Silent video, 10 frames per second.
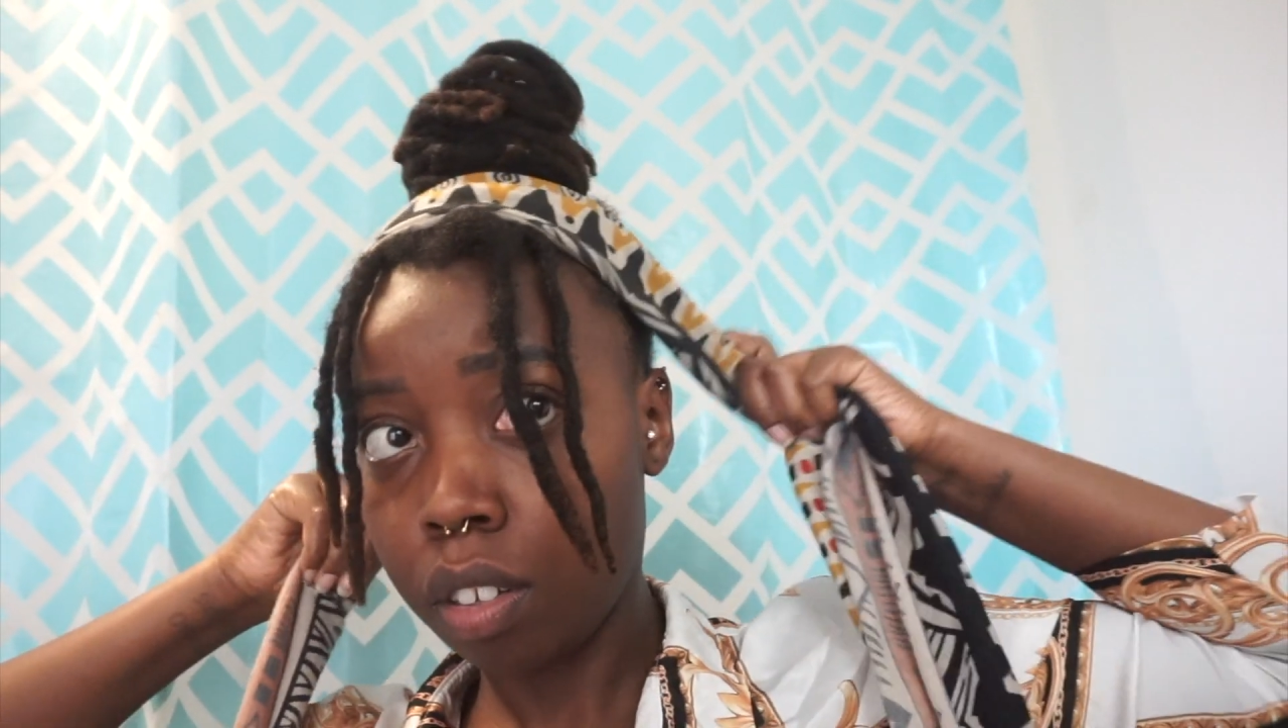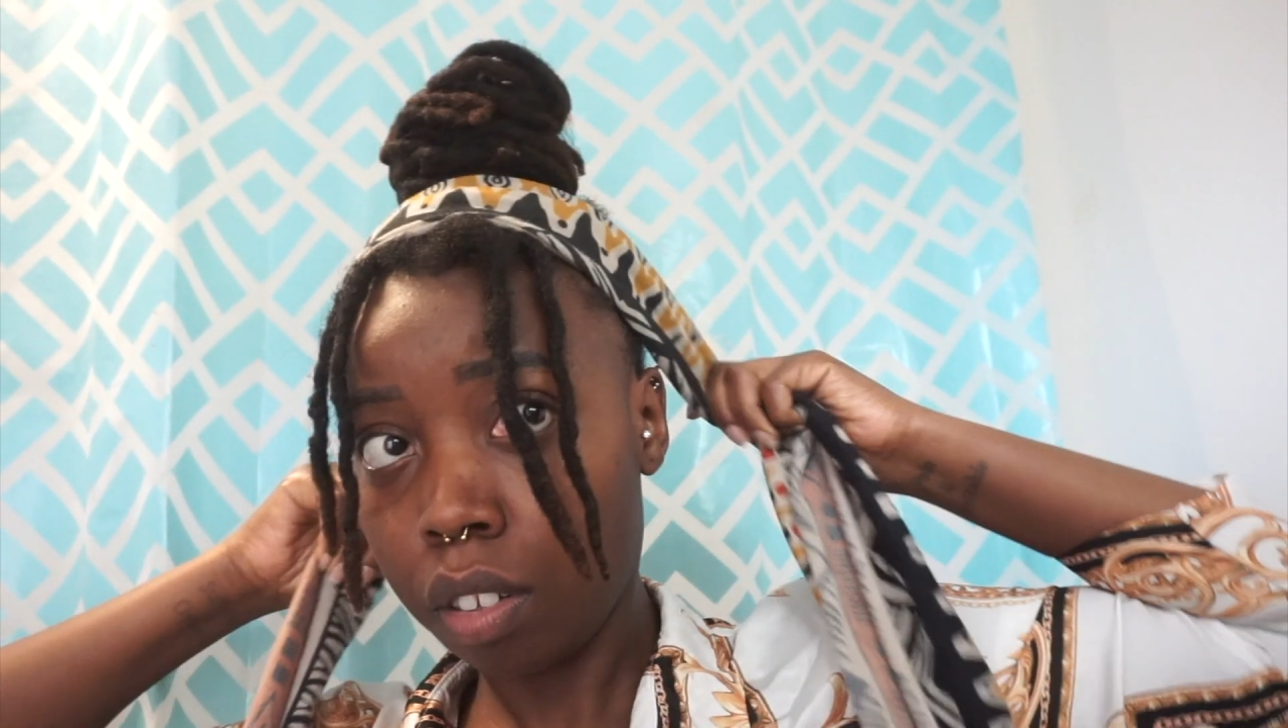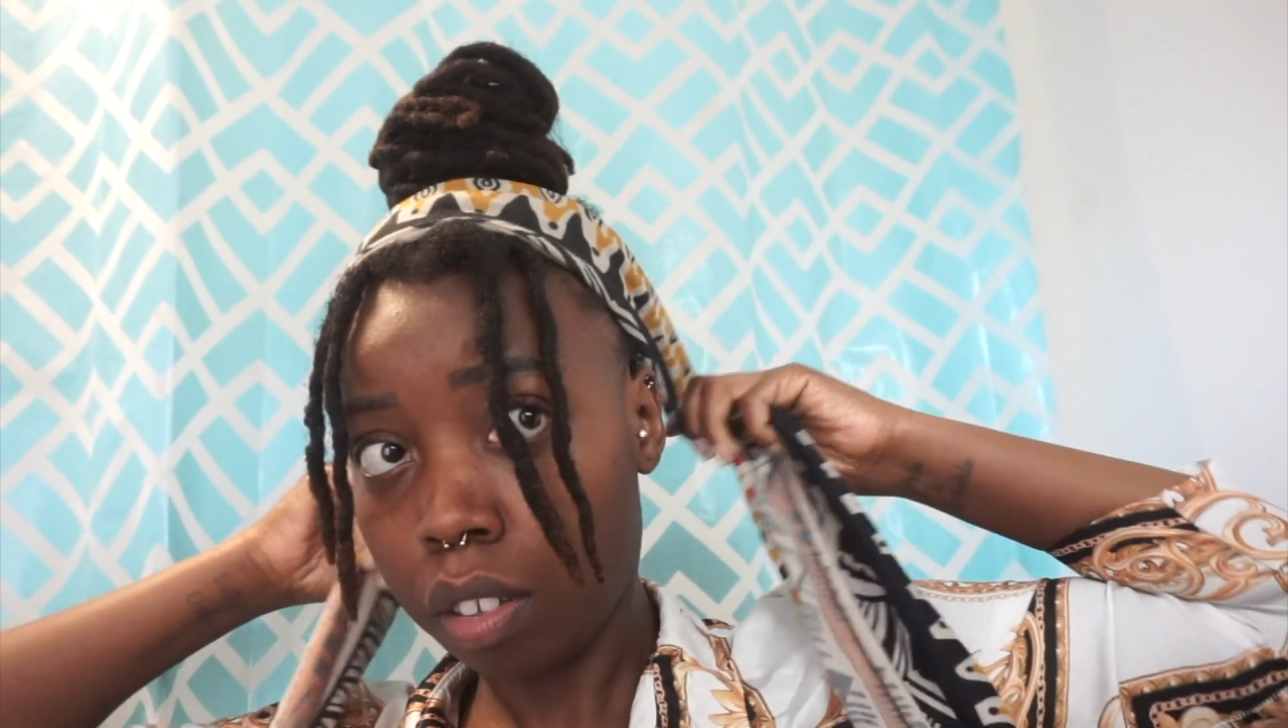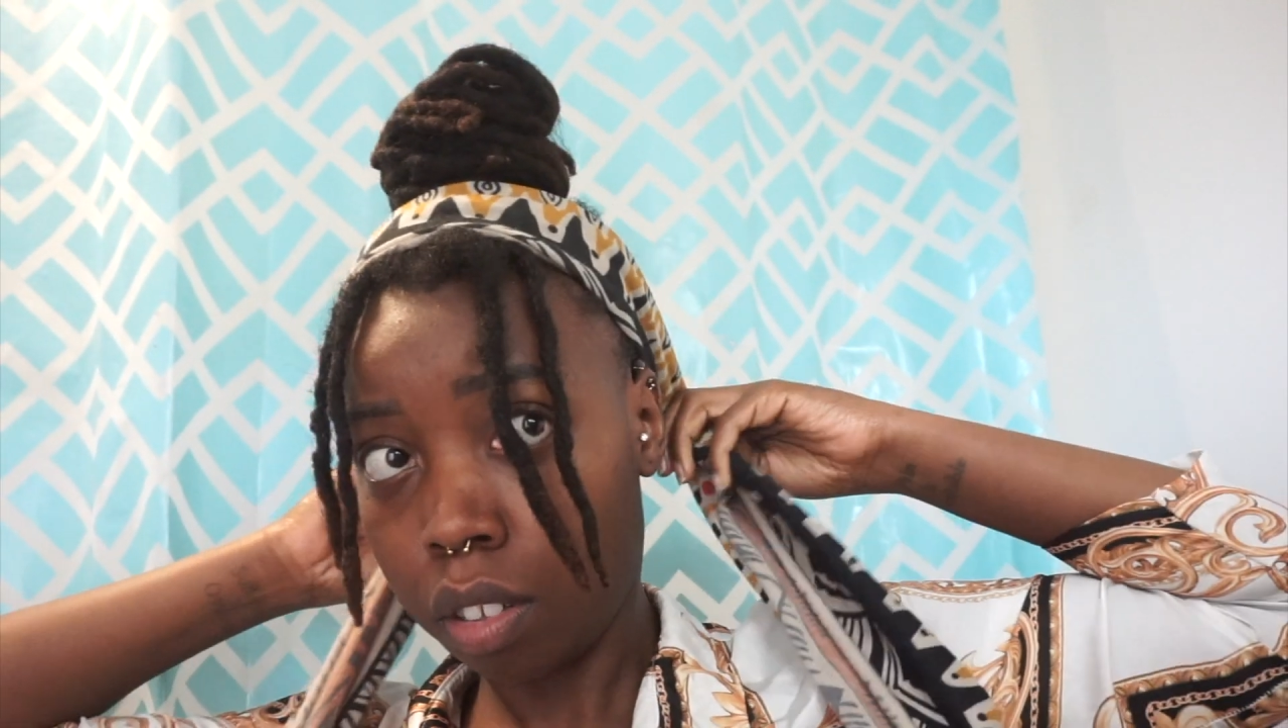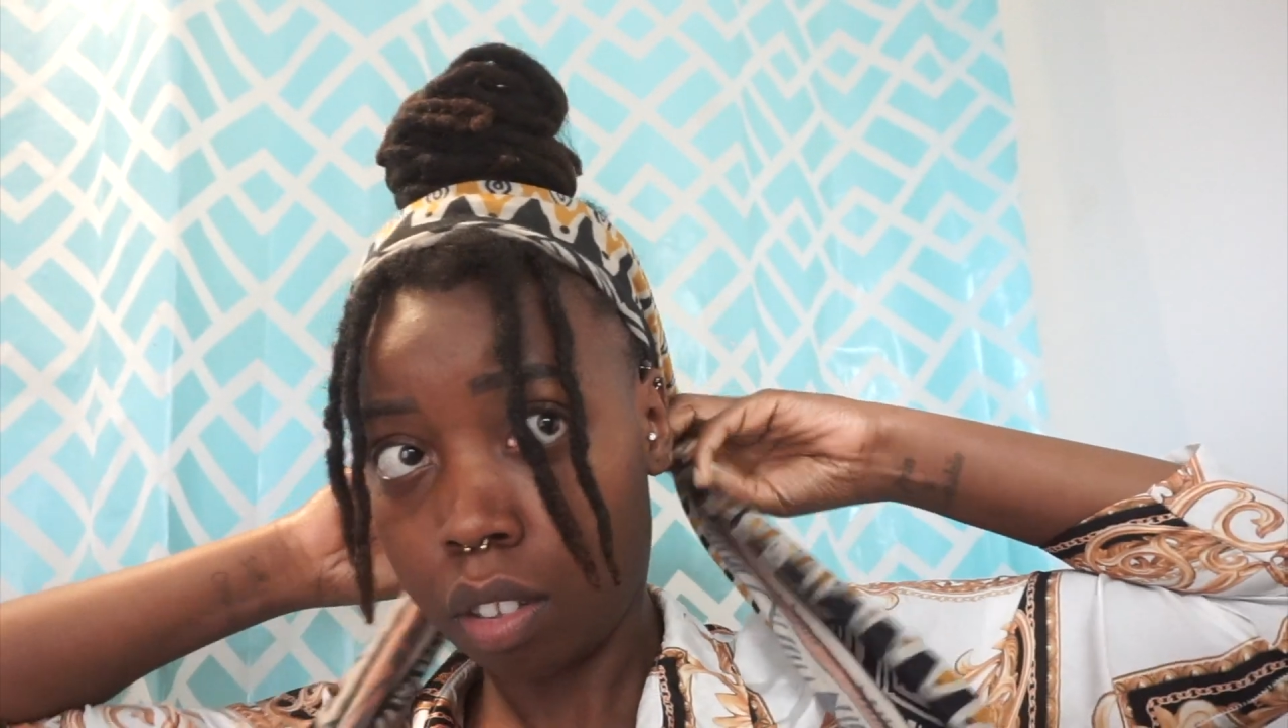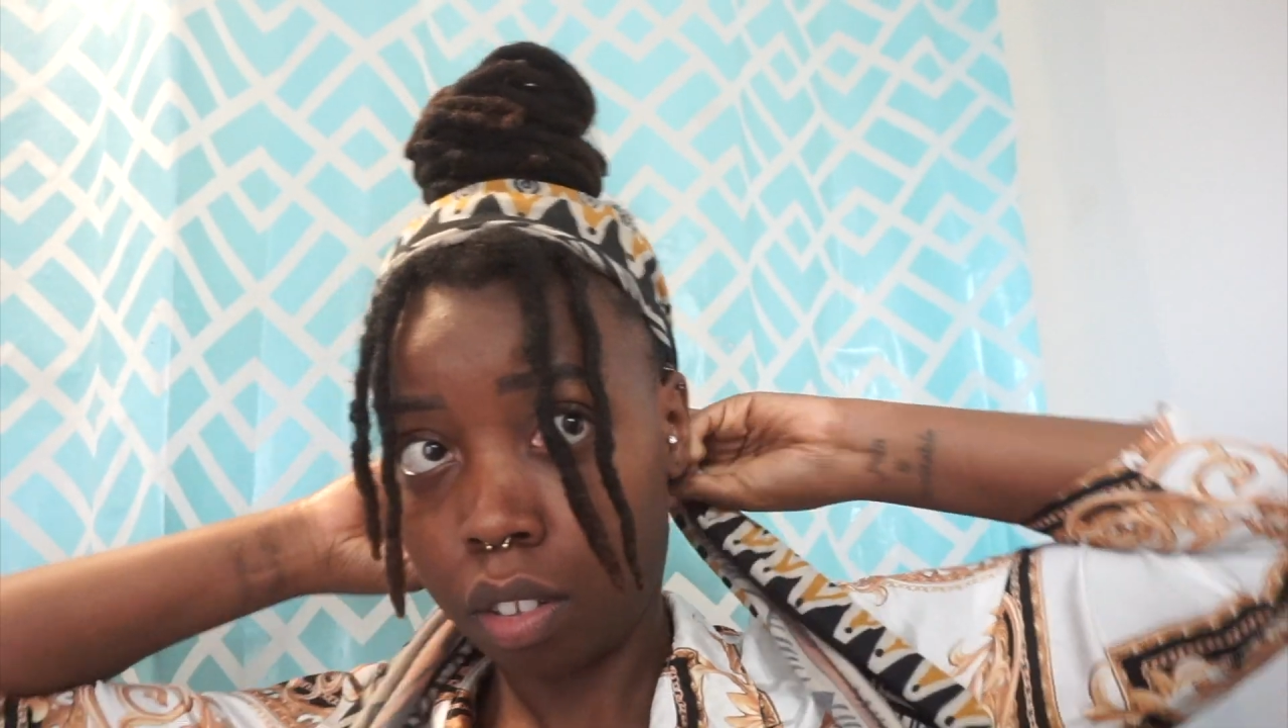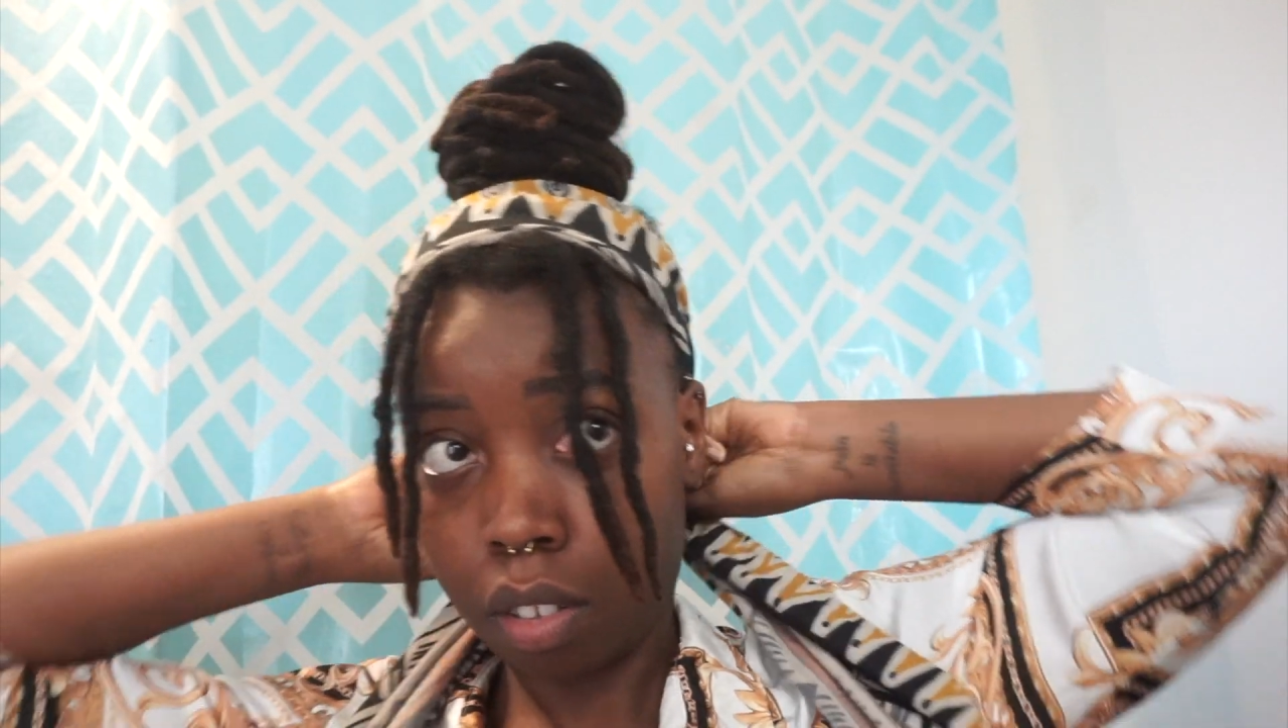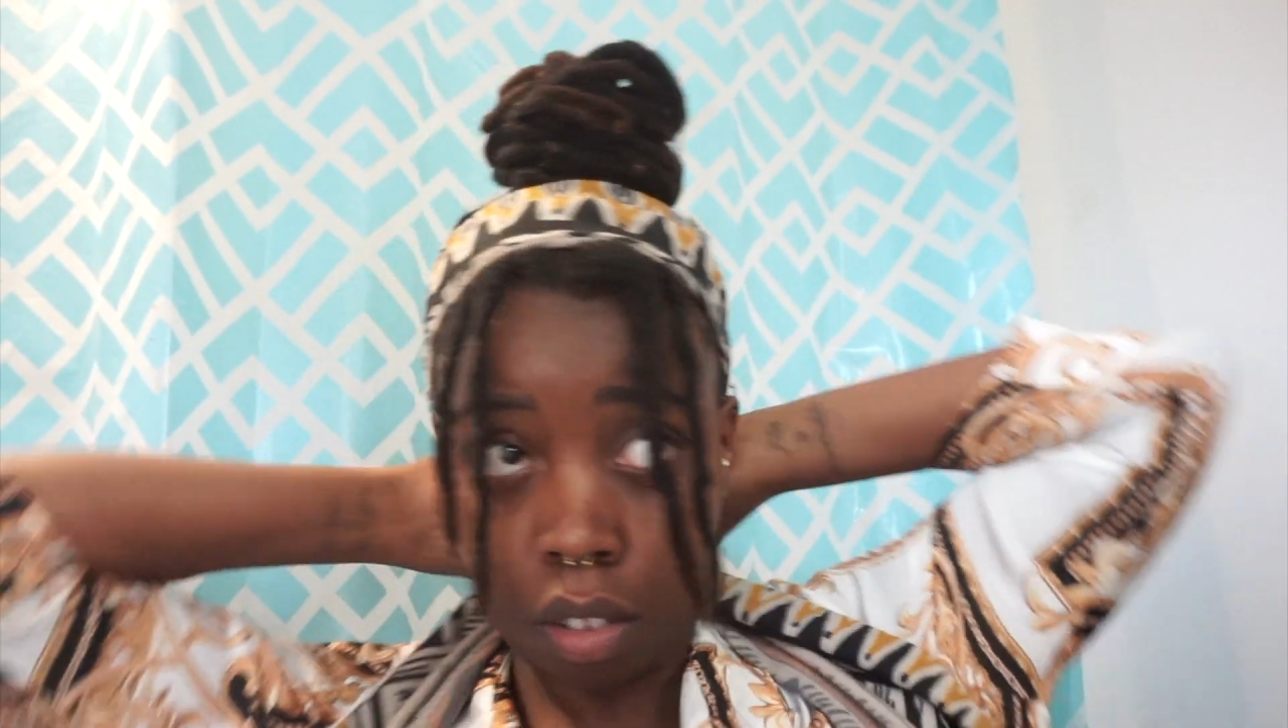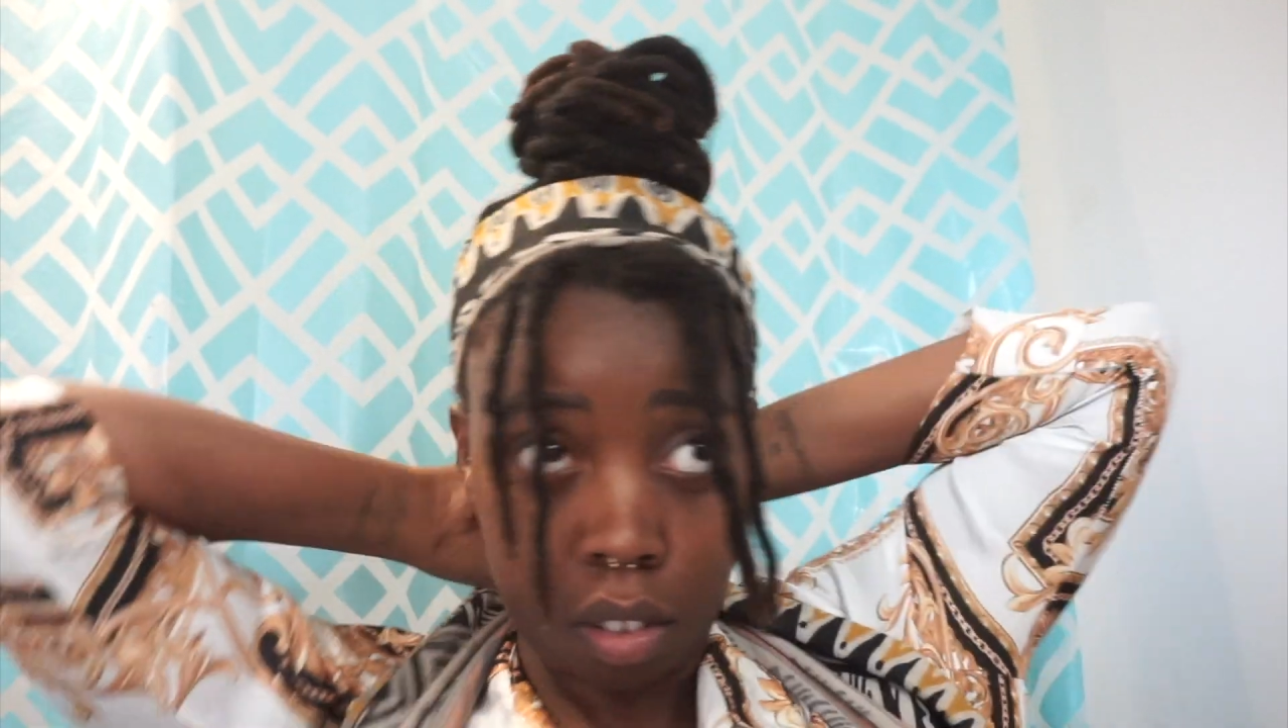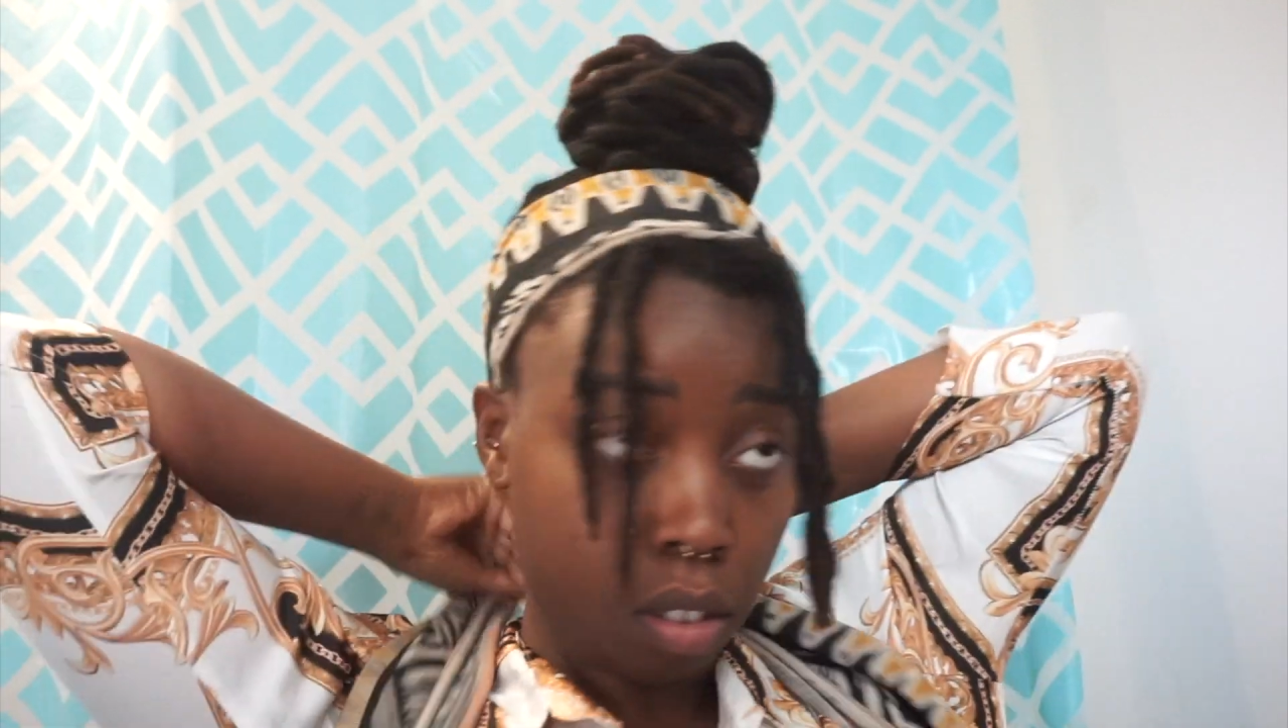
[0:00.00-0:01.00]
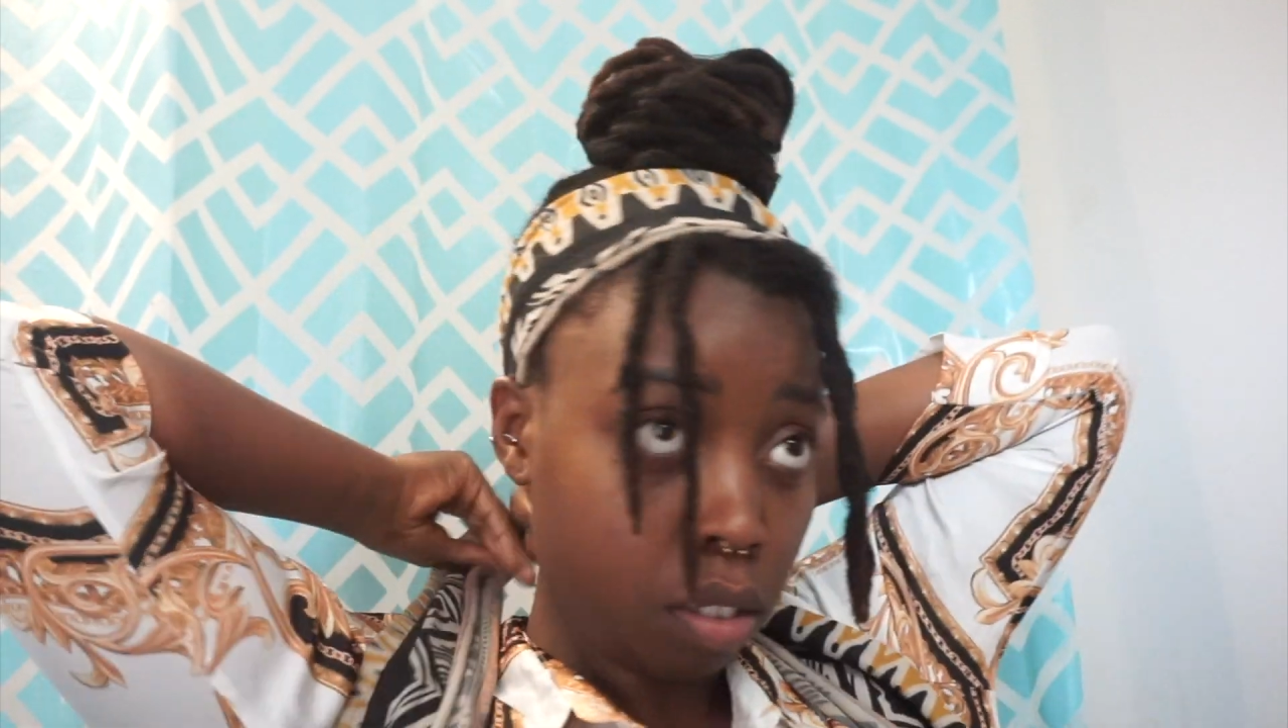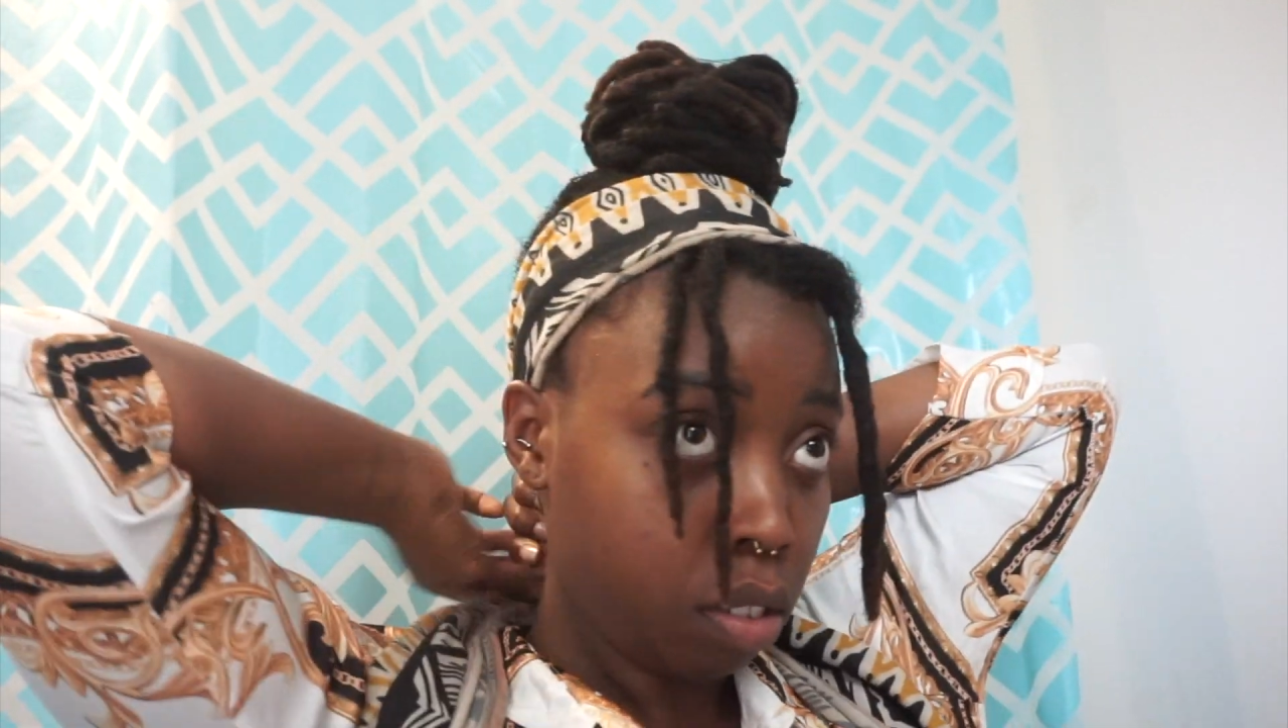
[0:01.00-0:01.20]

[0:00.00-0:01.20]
behind